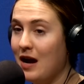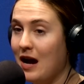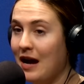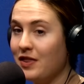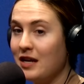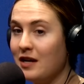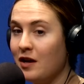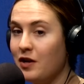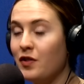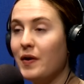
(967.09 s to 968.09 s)
I think
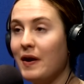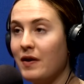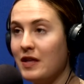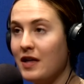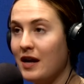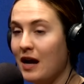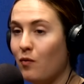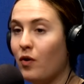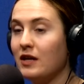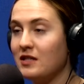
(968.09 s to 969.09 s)
another area that I
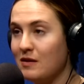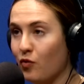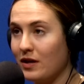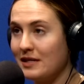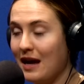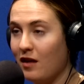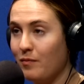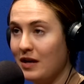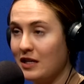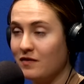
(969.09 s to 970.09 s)
want to see more talent
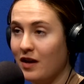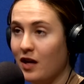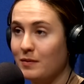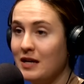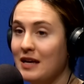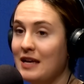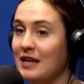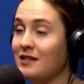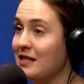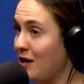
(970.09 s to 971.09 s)
being developed
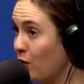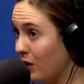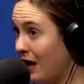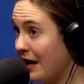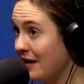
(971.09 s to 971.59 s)
is the O-line.